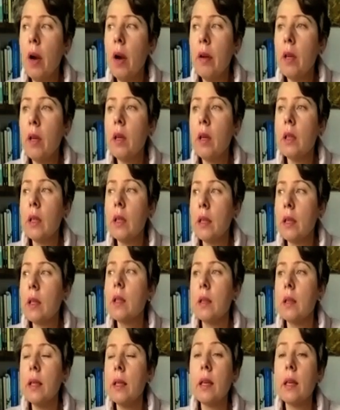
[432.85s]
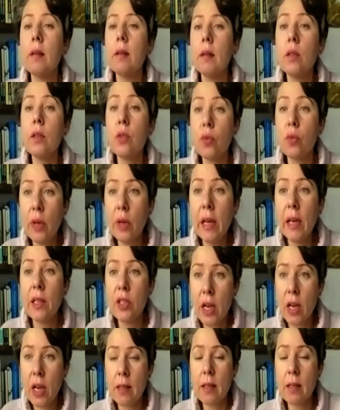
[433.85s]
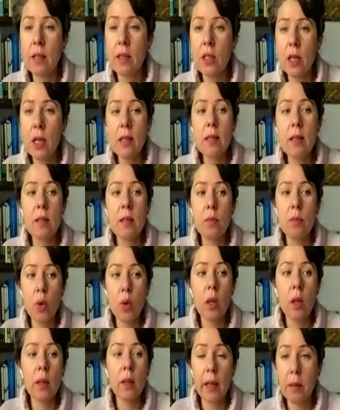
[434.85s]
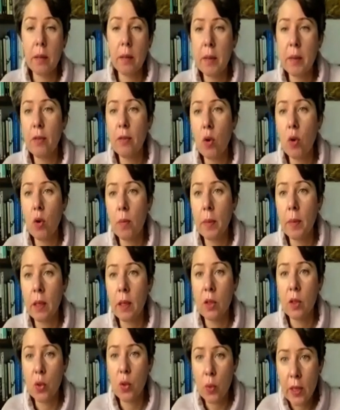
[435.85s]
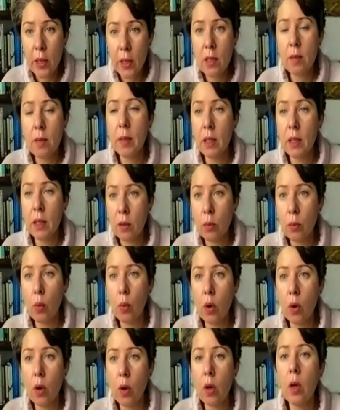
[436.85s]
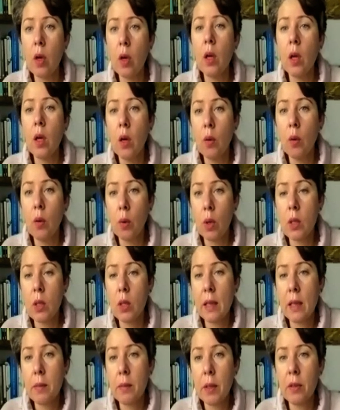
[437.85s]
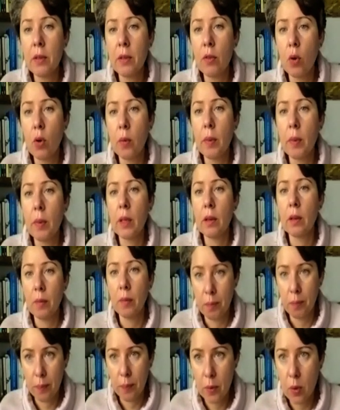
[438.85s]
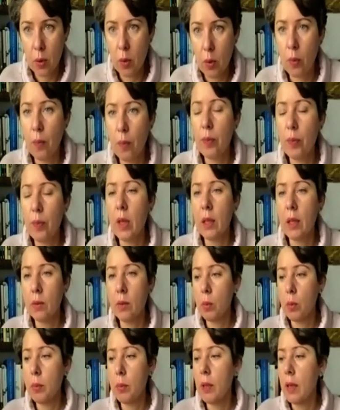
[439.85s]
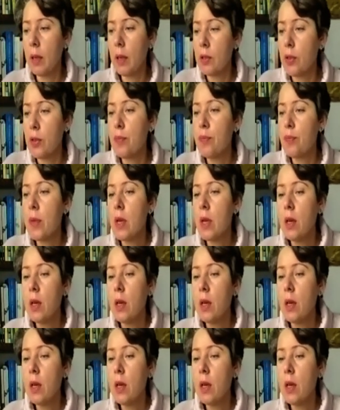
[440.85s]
very like, yeah, it really does. It does work like metformin. 20-minute walk works like metformin. So that would be that.